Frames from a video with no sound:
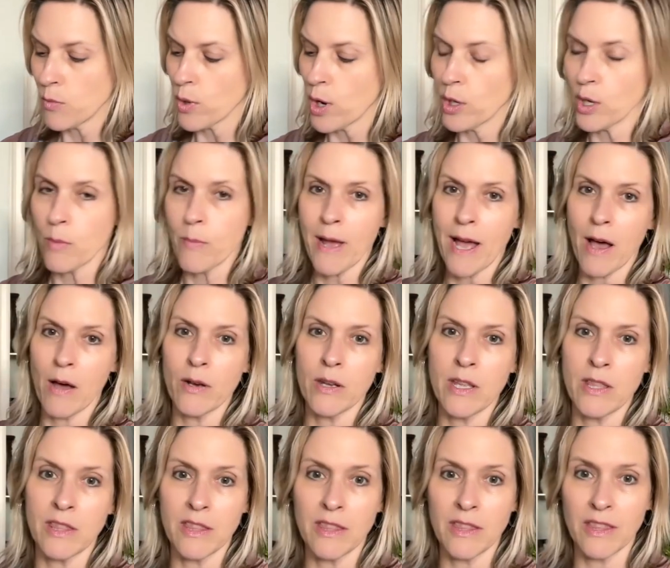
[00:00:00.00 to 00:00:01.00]
wrote about
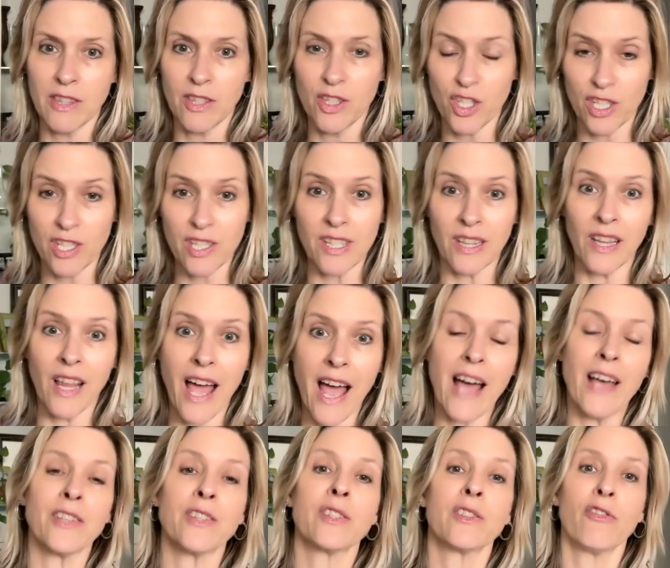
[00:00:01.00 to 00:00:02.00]
in just
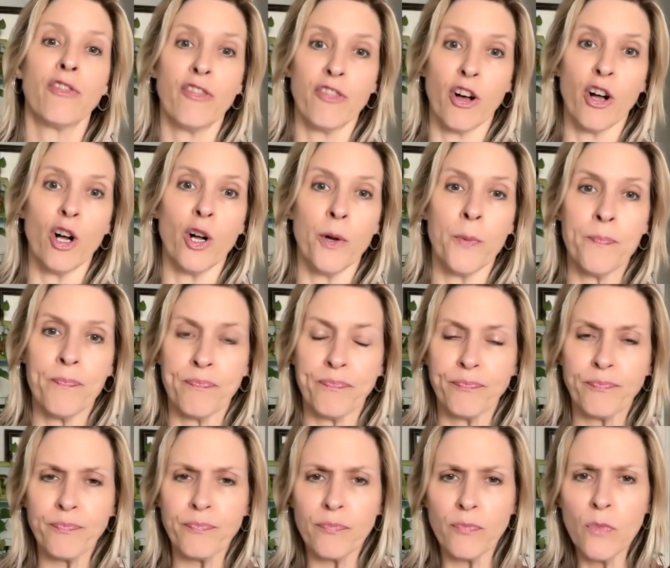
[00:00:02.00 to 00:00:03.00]
last fall
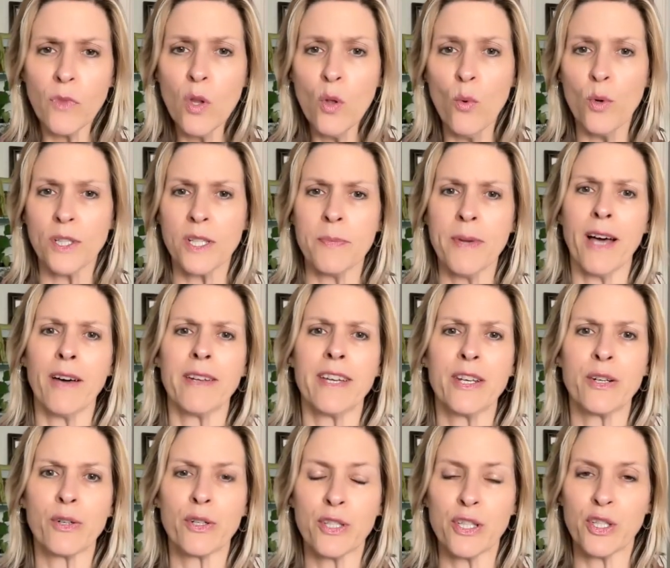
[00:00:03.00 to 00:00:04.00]
was about
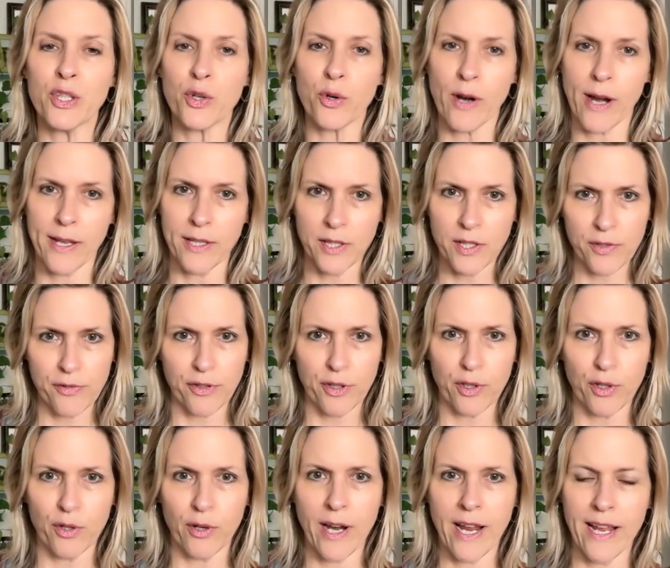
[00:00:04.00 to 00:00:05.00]
Energy
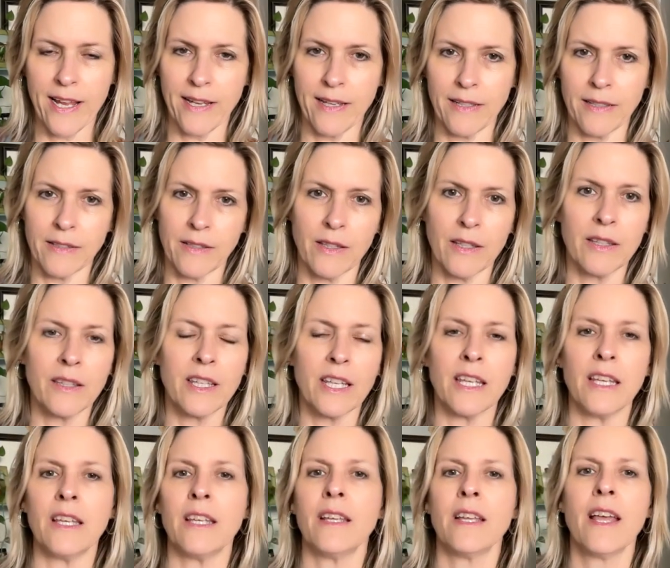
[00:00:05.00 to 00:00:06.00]
Transfer and
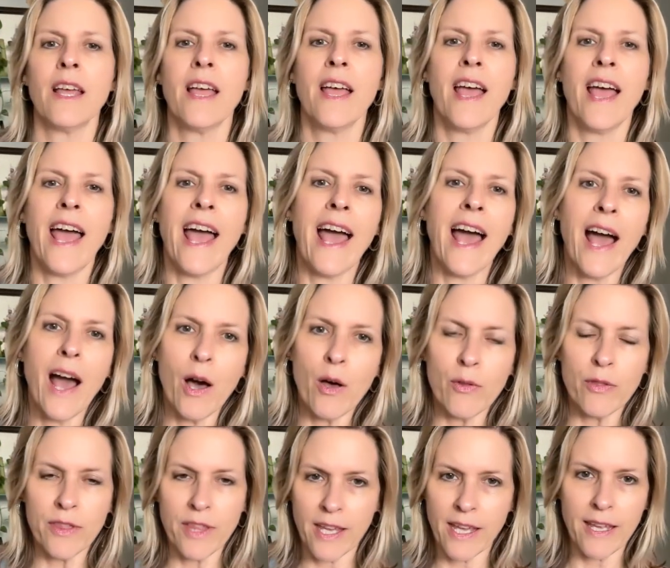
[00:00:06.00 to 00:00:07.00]

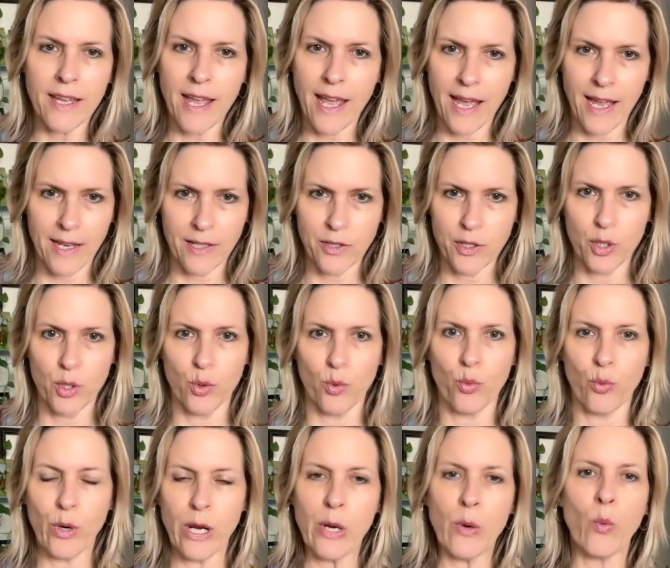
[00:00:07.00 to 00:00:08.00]
how they had to
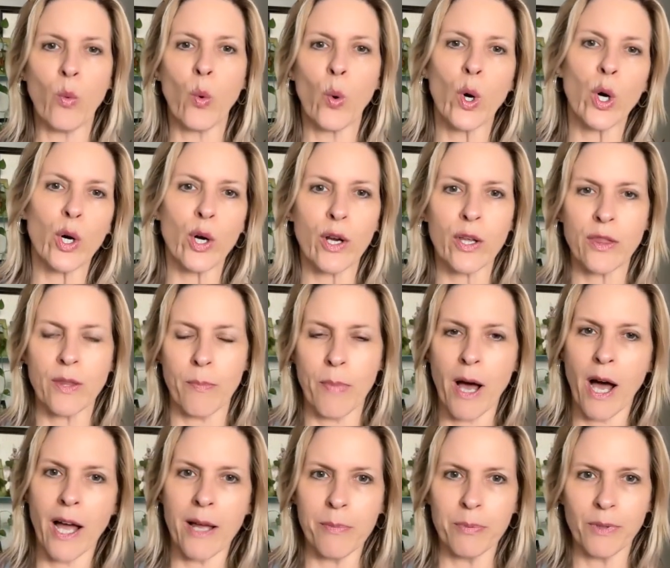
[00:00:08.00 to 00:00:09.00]
rework the
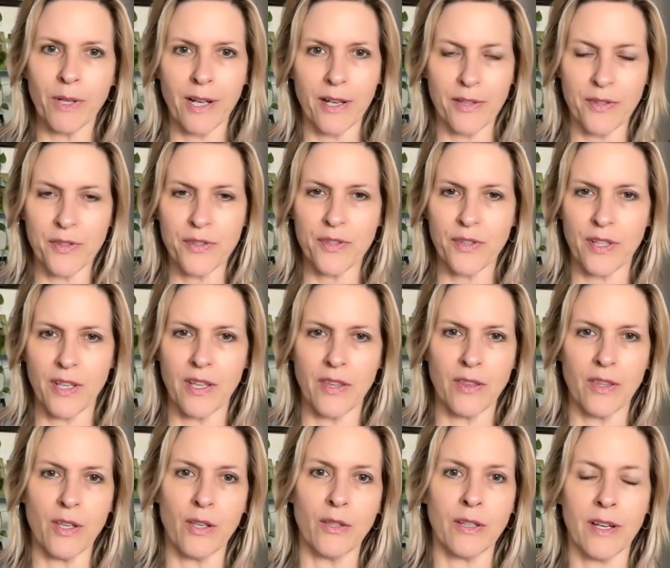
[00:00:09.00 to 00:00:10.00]
pipelines
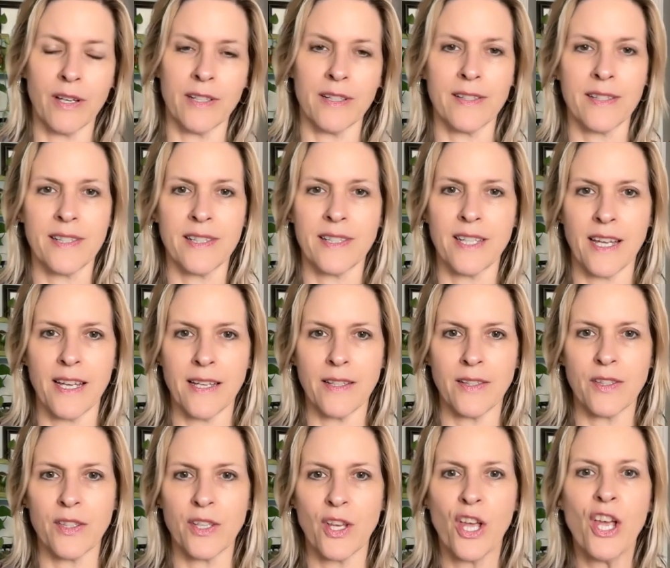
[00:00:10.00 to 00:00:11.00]
in the United
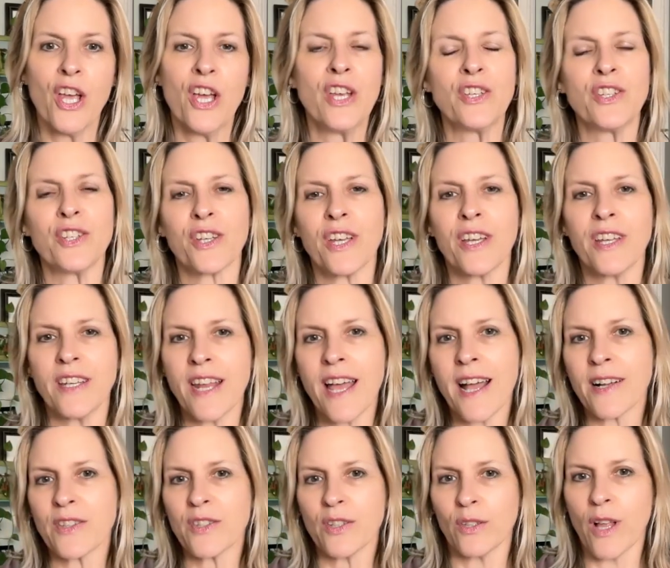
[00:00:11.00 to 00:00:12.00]
States to
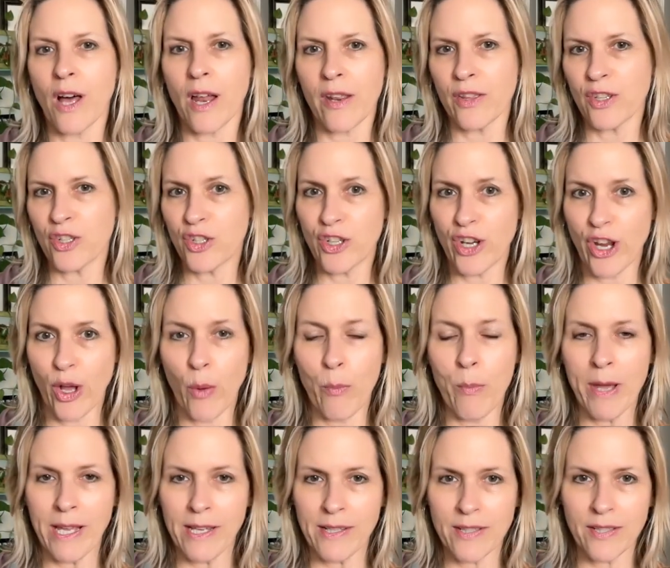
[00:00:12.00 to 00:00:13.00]
connect a lot of the shale
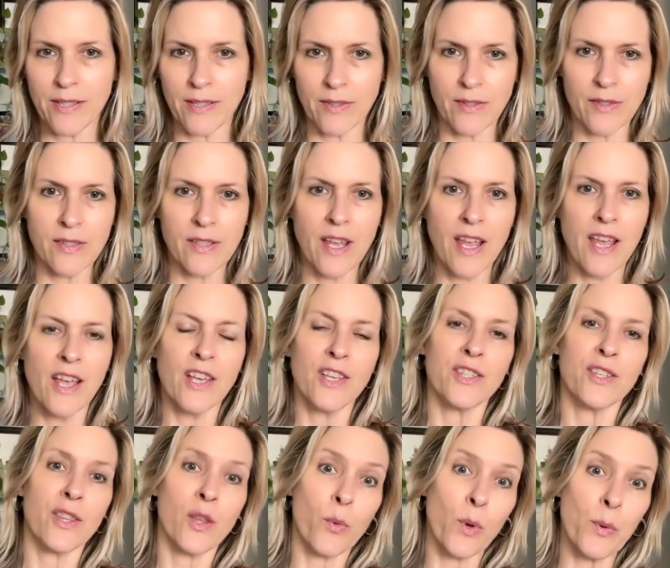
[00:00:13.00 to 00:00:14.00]
basins,
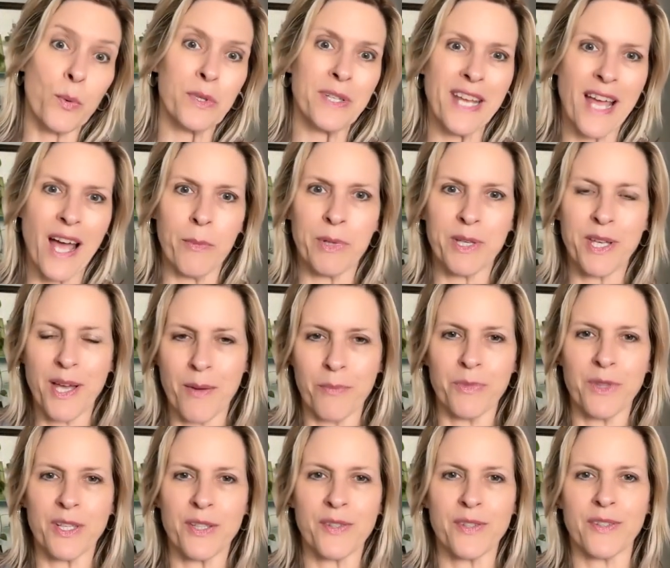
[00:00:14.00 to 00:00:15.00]
so that we would now
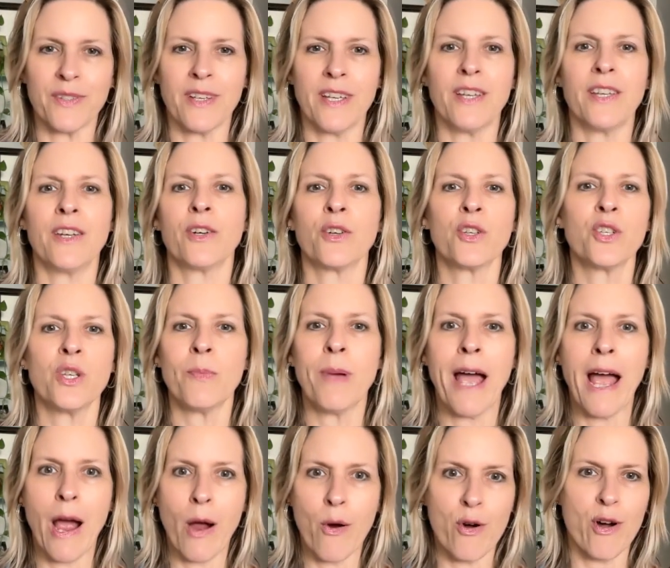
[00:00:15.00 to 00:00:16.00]
become this energy
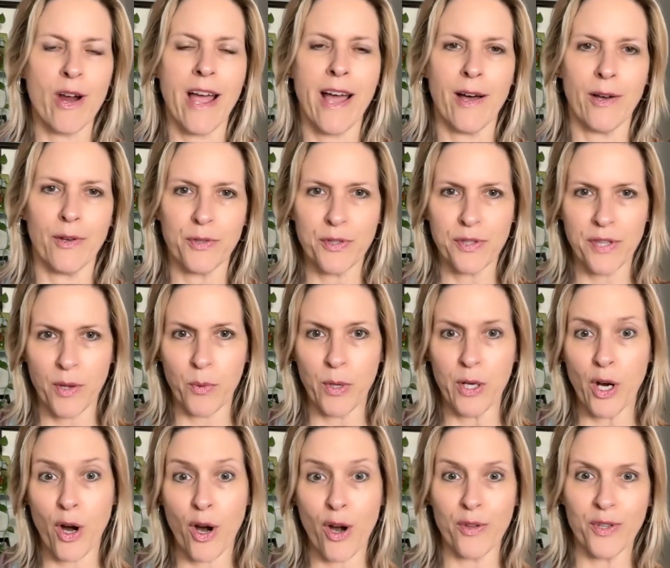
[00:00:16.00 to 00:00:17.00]
powerhouse that
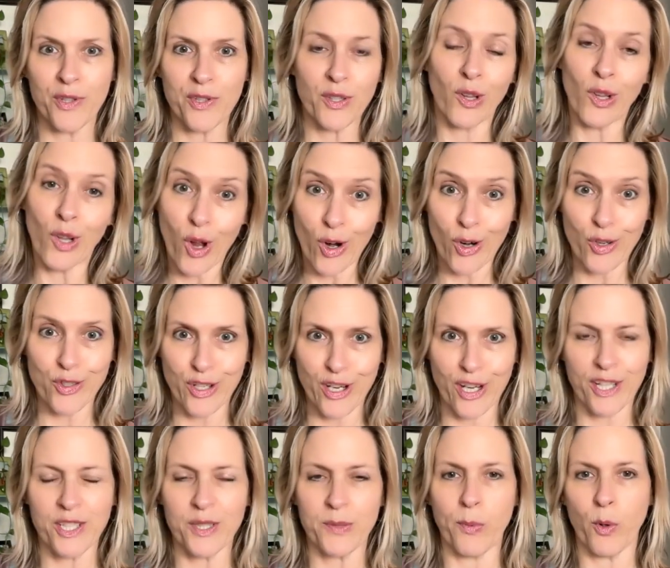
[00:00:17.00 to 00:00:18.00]
we are, and this large
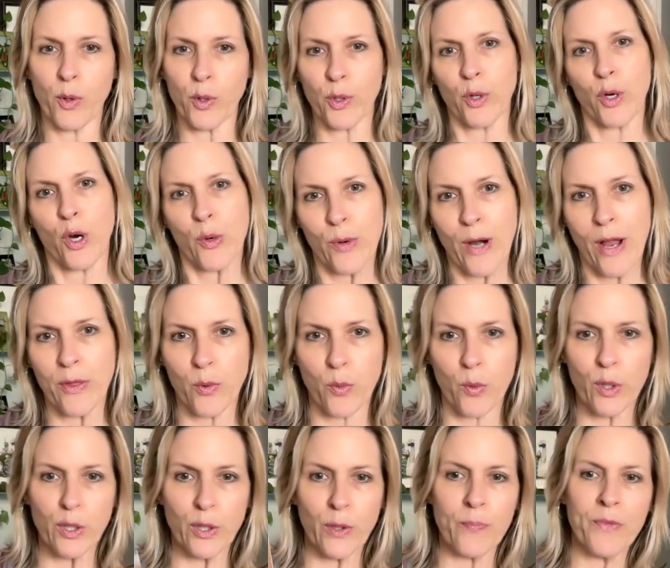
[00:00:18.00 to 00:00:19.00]
exporter around the
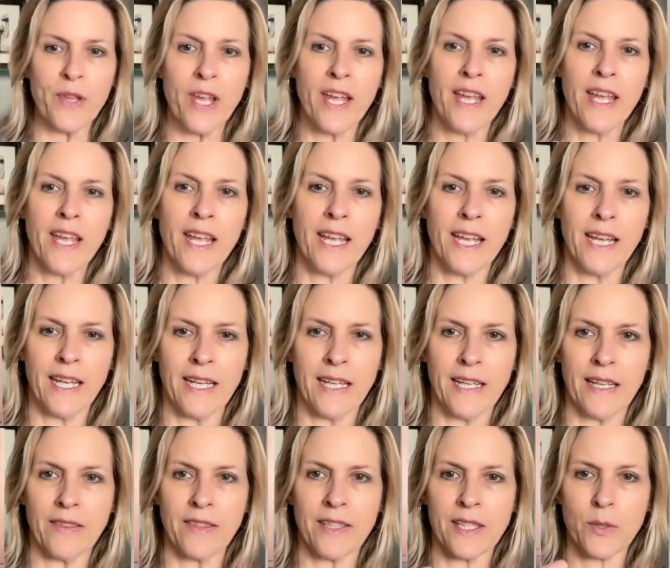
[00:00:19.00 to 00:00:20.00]
world.
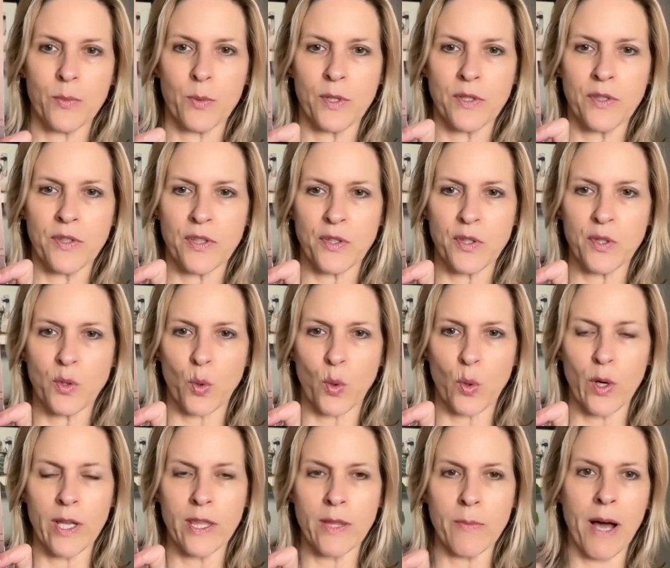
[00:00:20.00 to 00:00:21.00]
And this was the
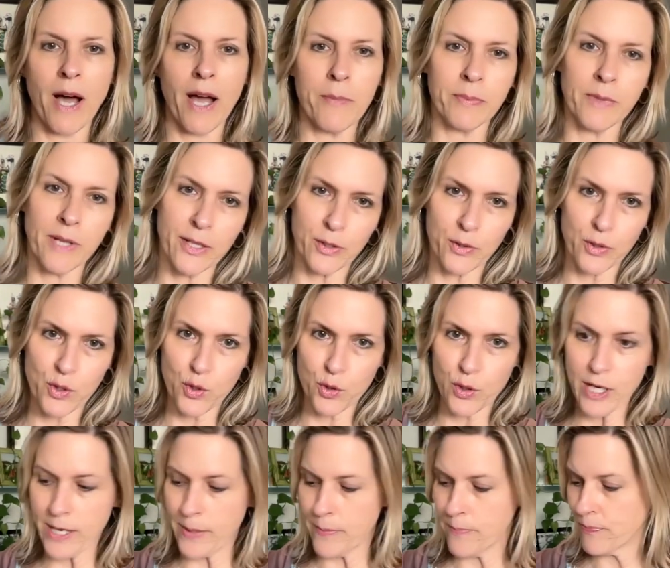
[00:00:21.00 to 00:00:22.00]
story, the pipeliner's
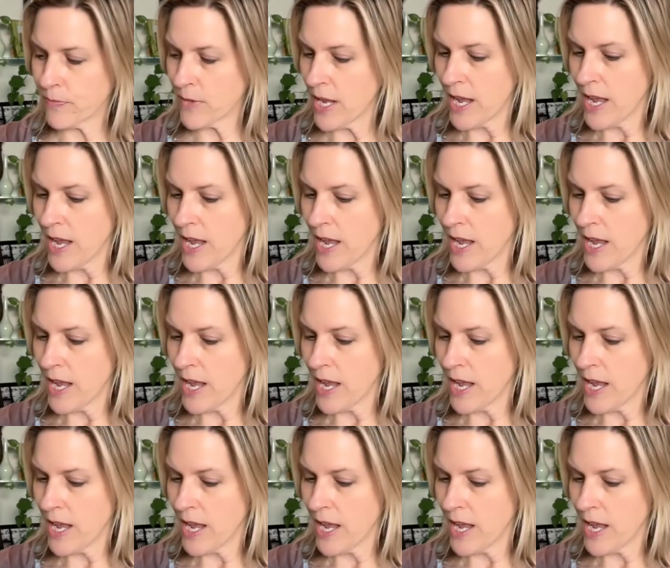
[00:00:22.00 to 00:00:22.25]
dream.